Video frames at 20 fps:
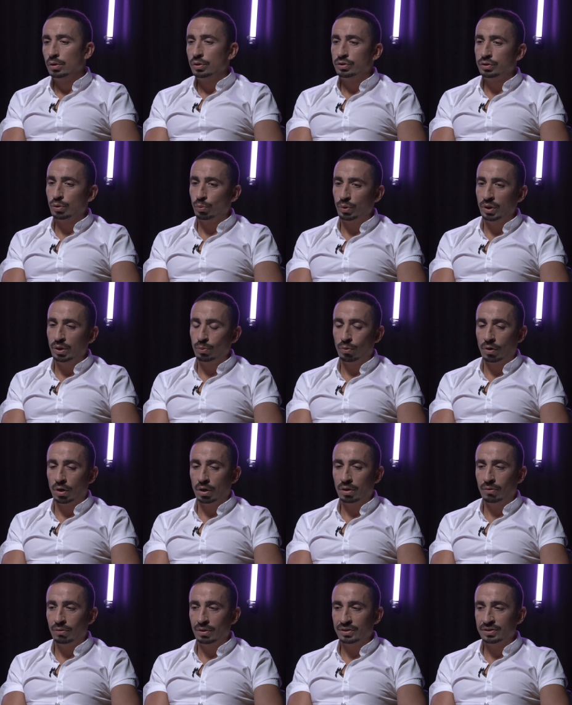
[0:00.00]
So
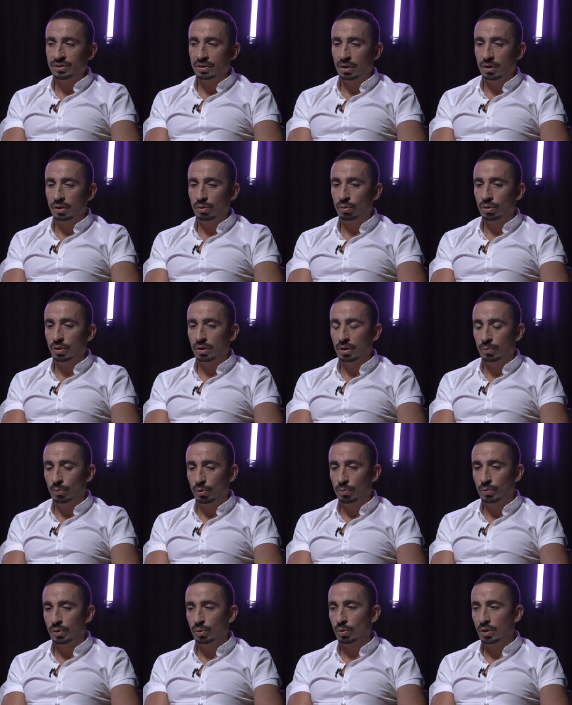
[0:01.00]
WeWork are in a scenario where at the
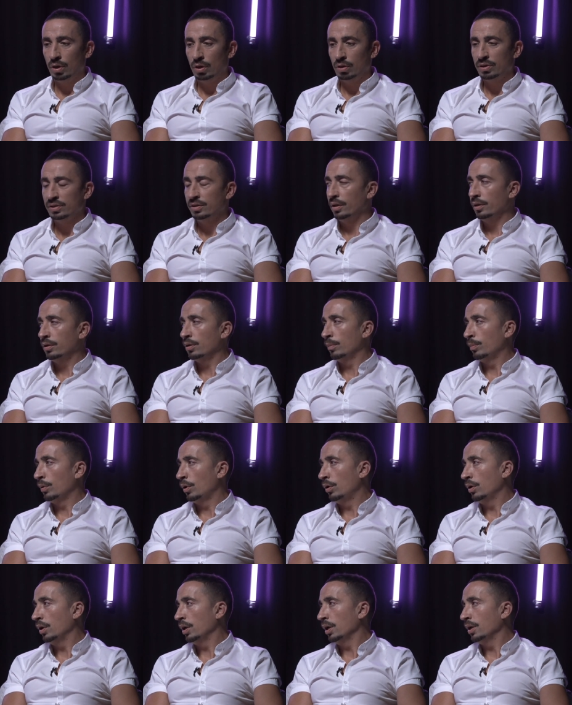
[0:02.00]
moment where it looks like they're
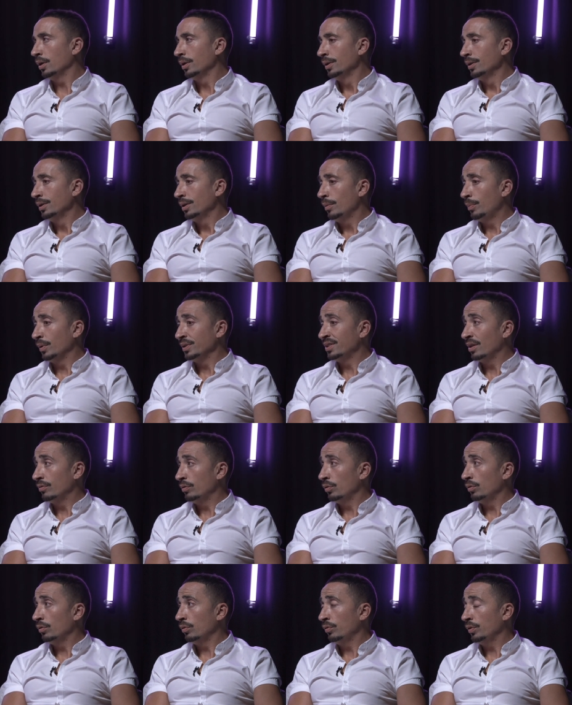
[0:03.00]
burning about
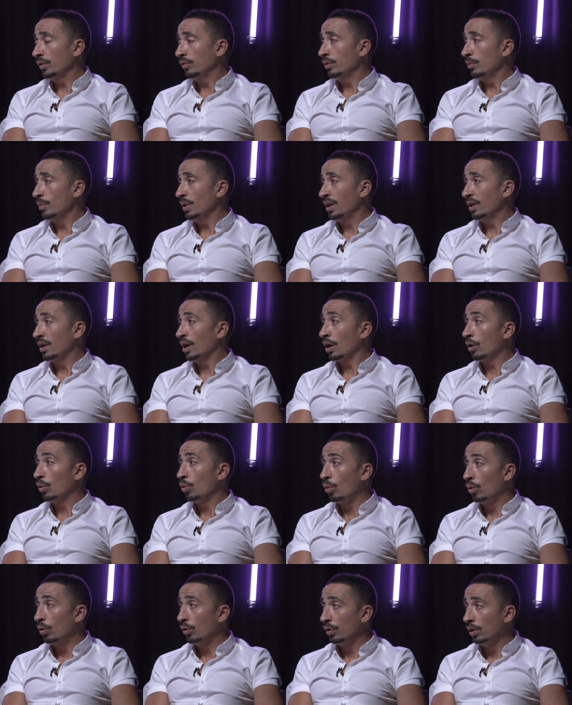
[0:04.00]
750 million a
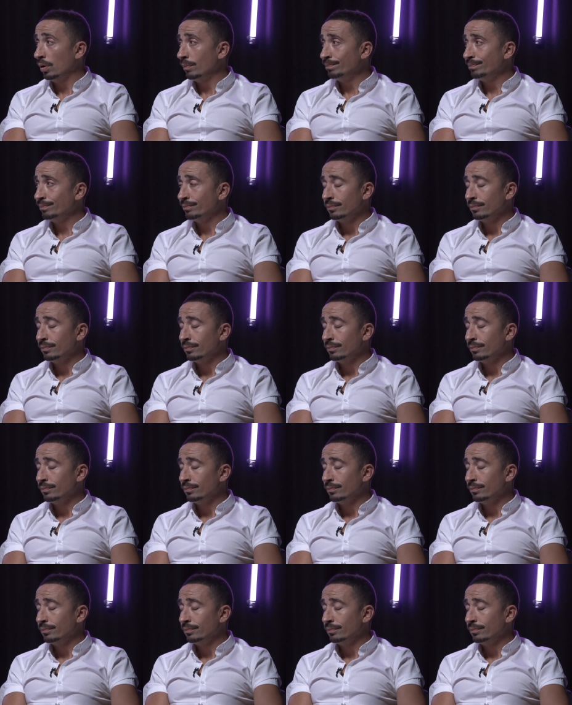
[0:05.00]
quarter,